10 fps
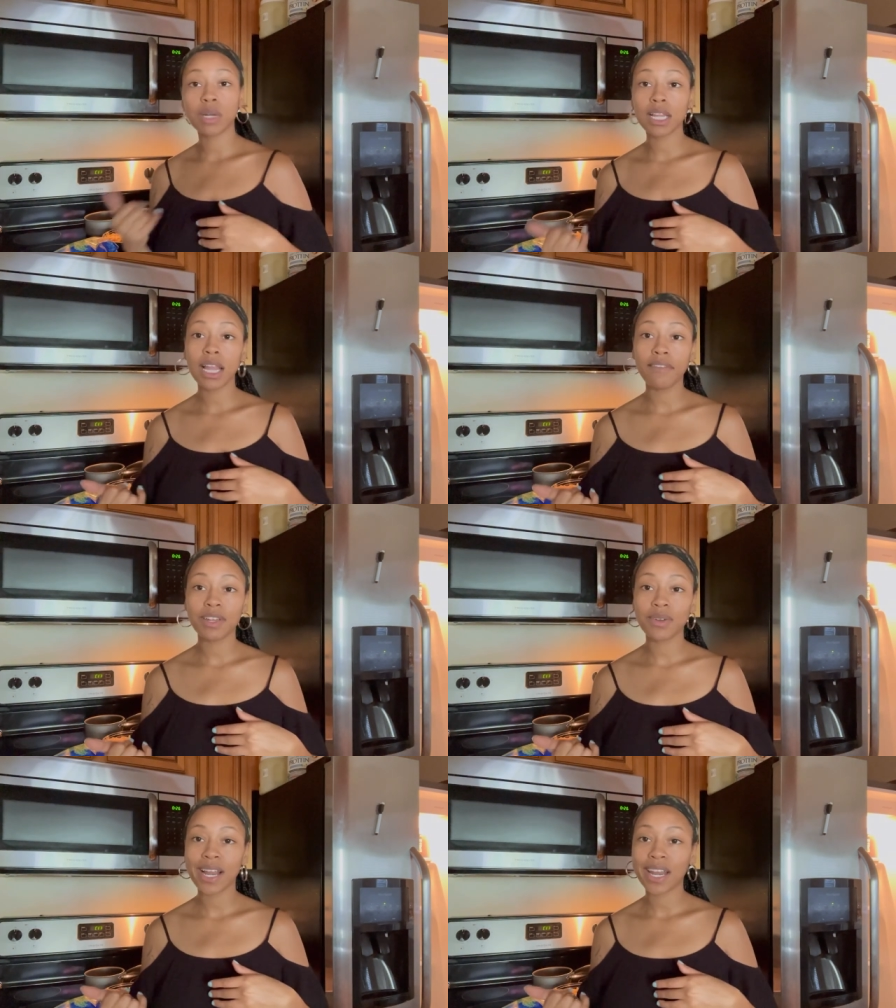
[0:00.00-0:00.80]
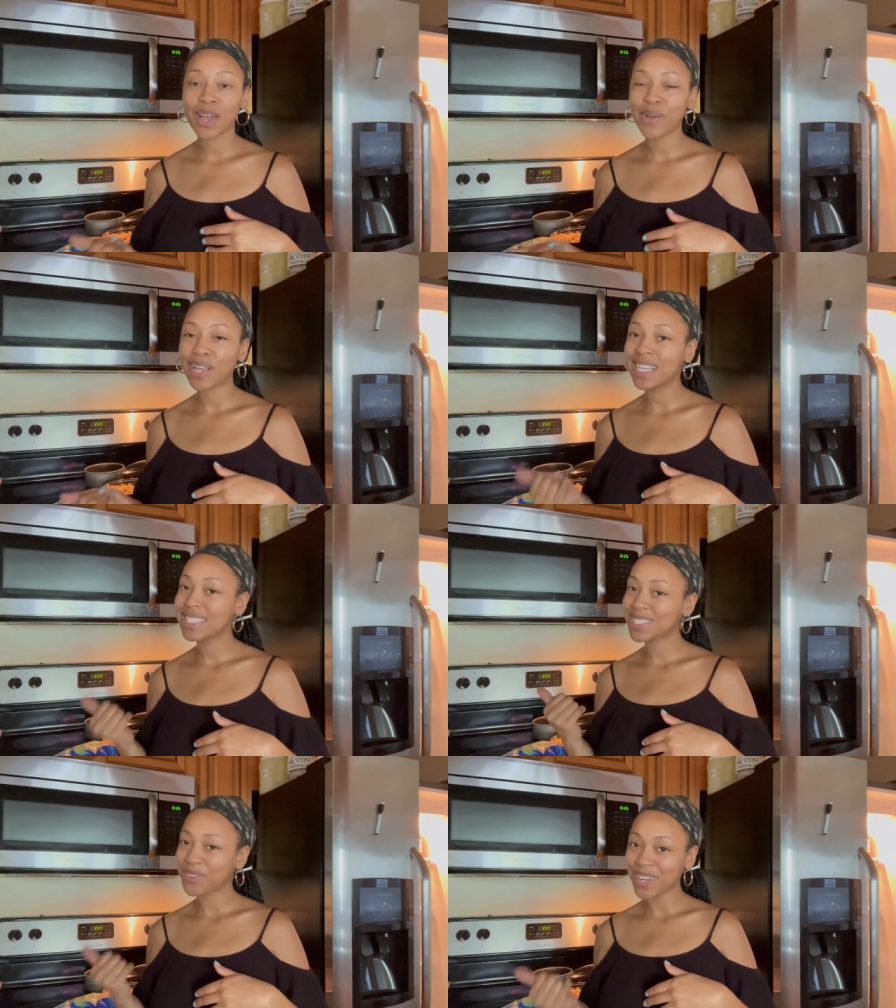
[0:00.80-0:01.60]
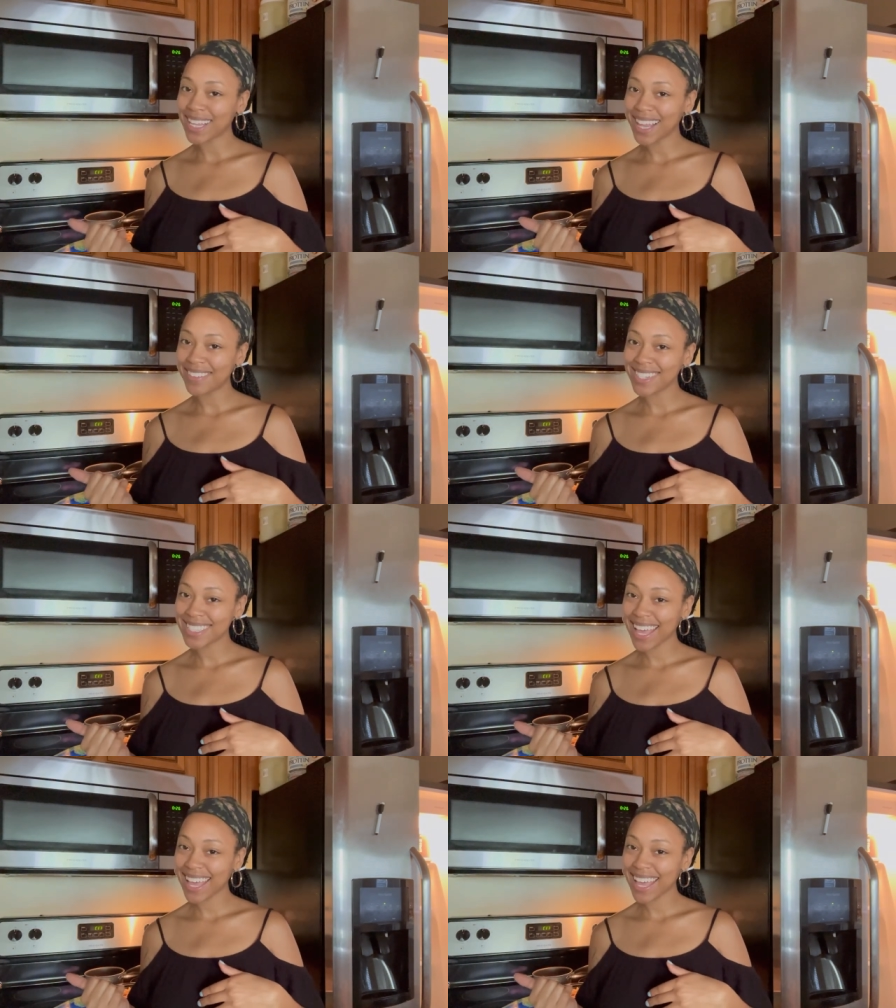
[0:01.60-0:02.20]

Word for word: 1:11 right now. It's 1:11.